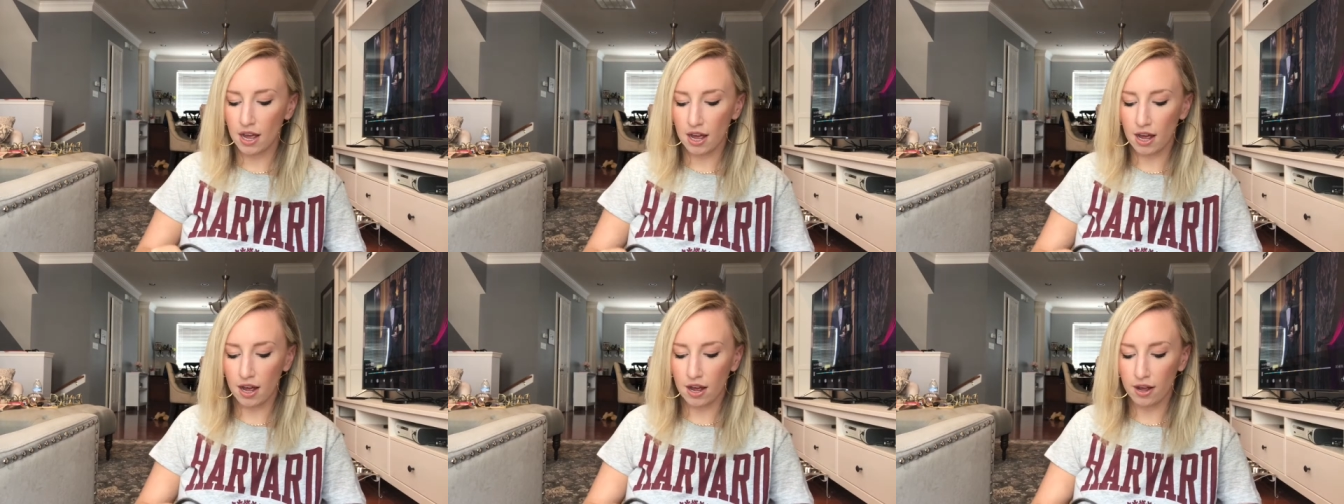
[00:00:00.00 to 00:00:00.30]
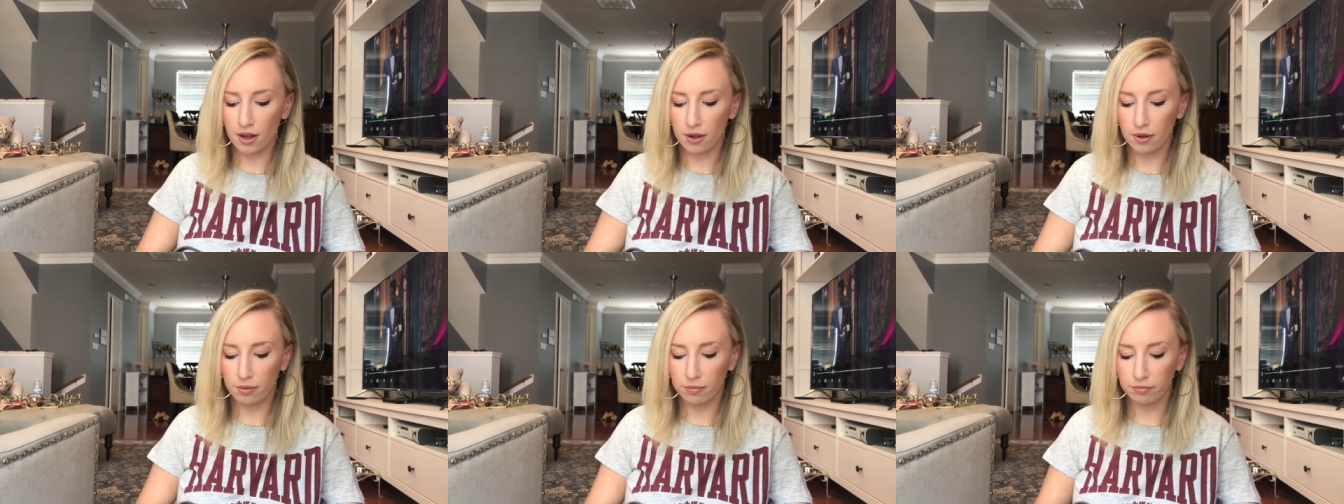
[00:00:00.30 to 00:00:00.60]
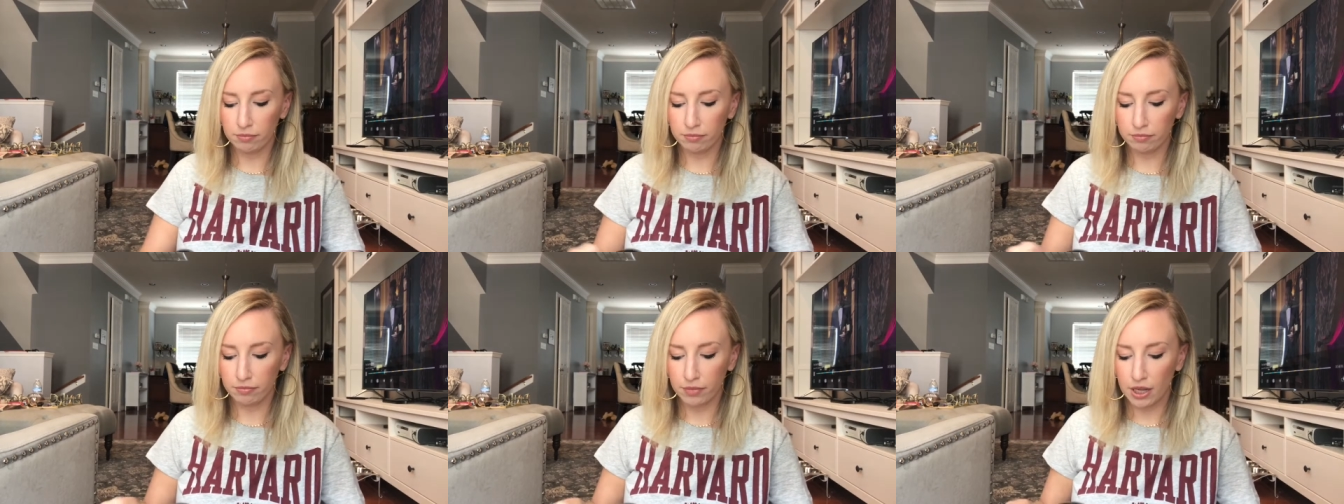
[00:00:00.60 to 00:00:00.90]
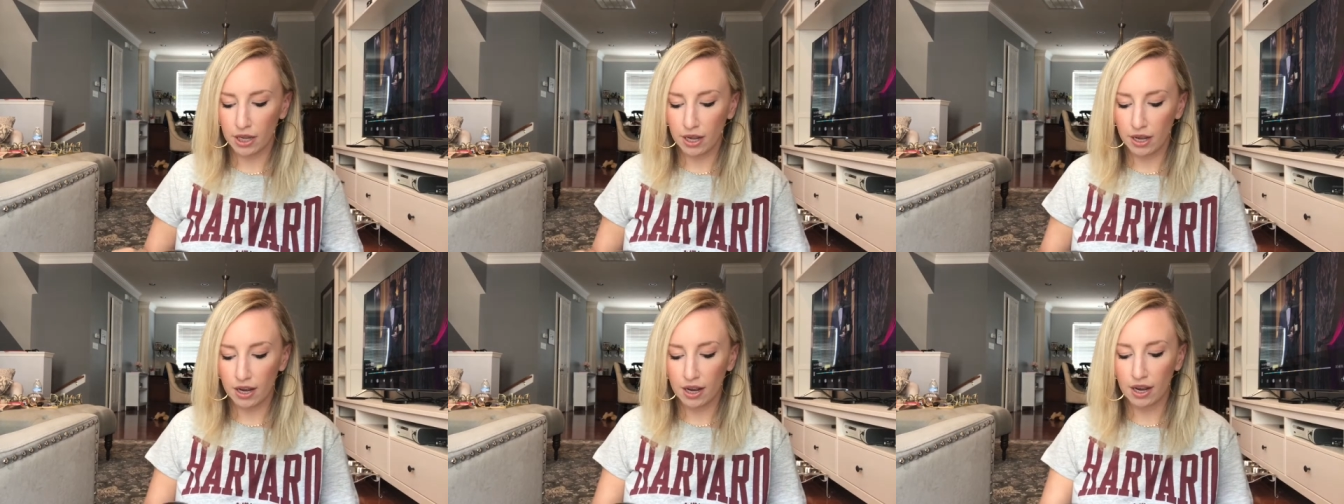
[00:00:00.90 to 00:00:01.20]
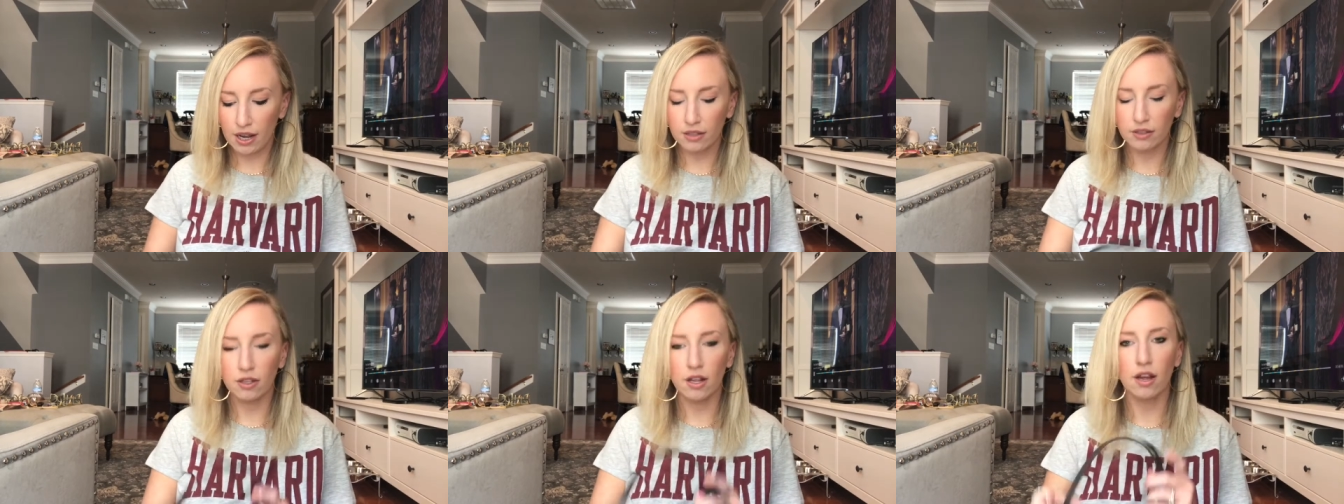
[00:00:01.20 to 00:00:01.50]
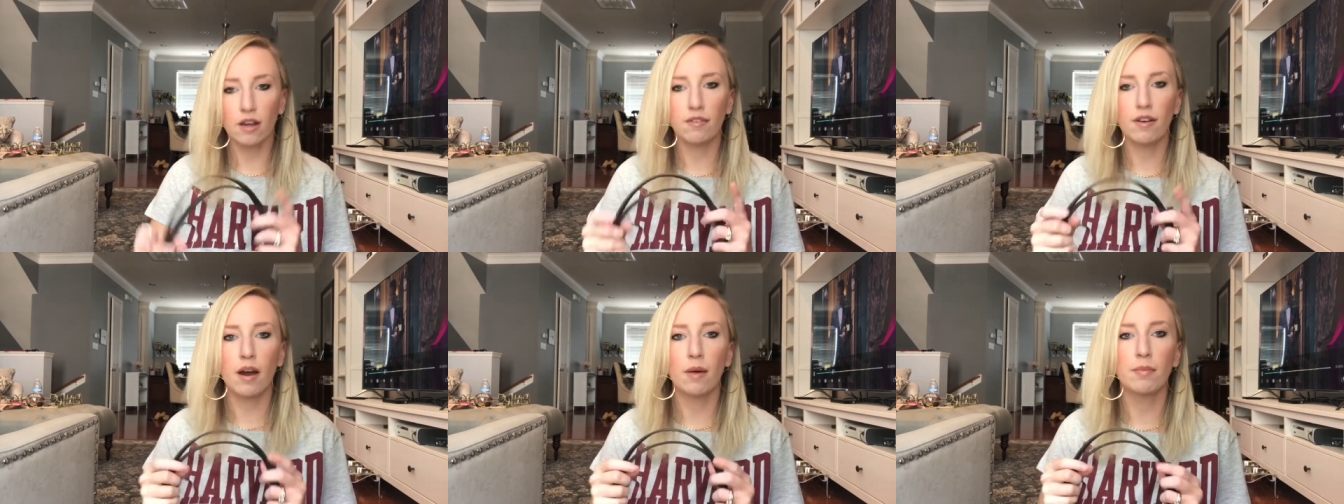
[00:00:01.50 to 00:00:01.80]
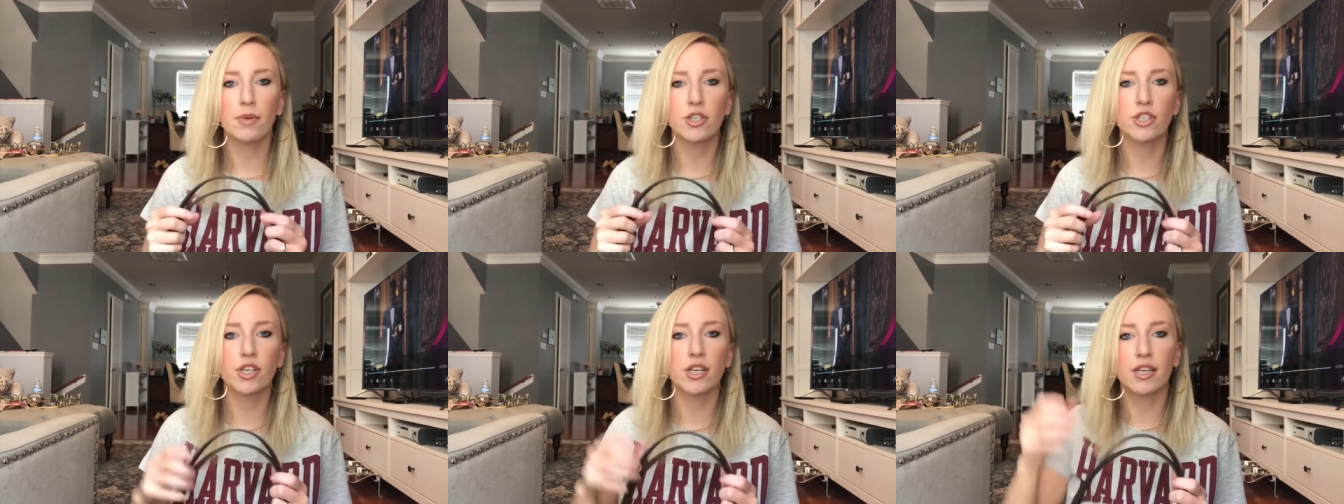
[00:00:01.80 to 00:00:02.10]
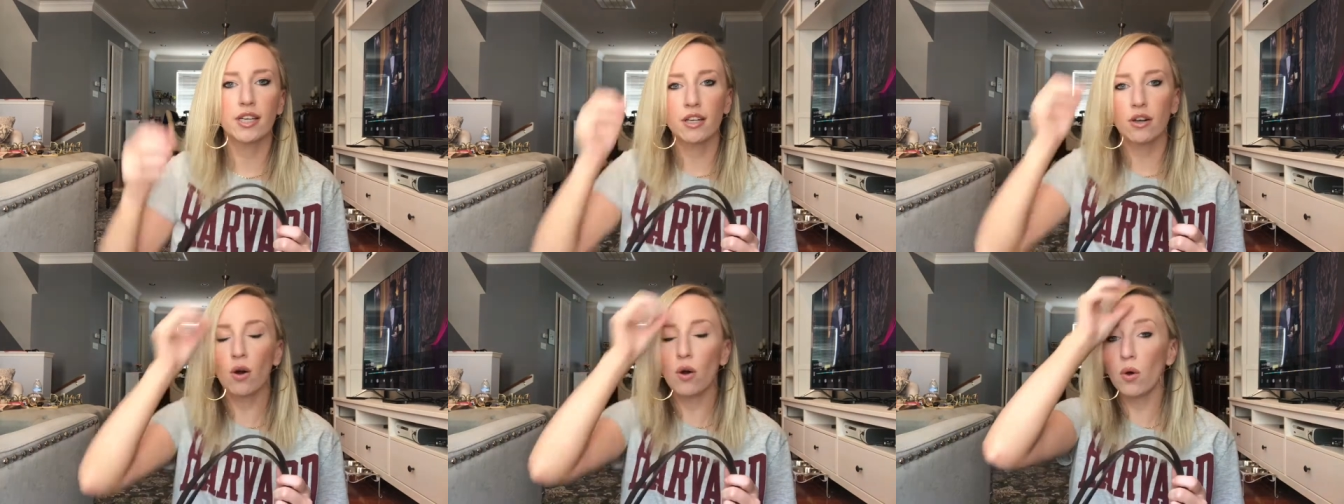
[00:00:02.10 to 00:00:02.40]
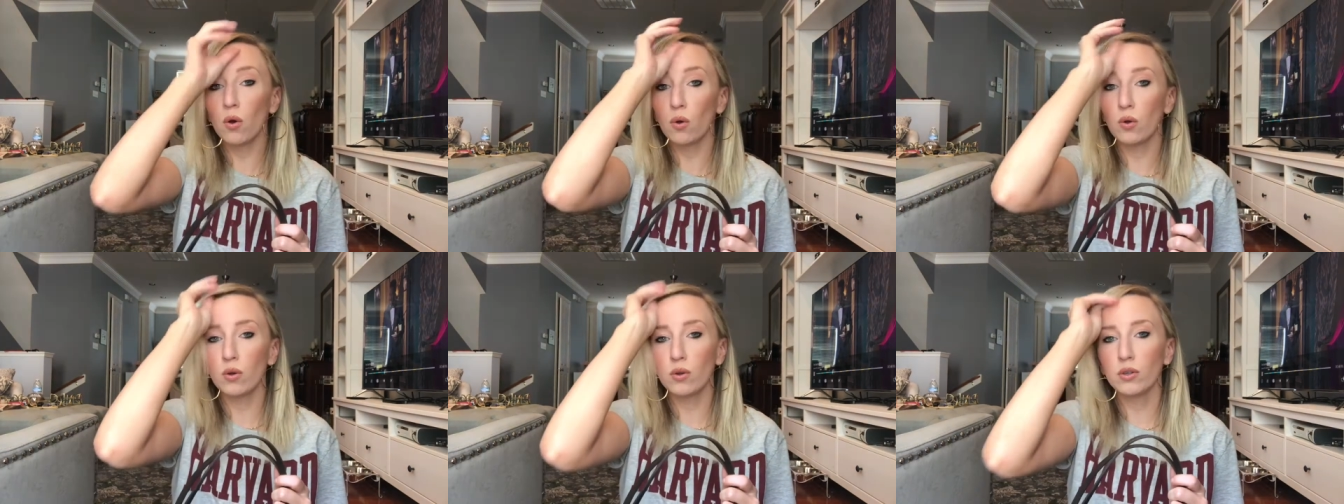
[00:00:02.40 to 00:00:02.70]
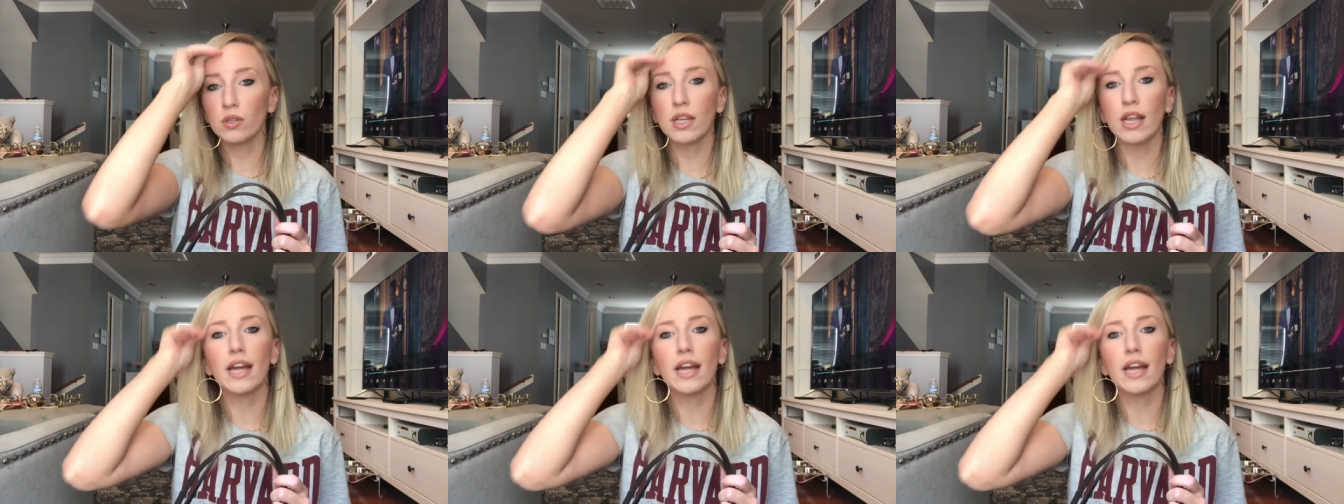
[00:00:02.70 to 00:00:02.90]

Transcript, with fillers: Um, I love how much it can hold.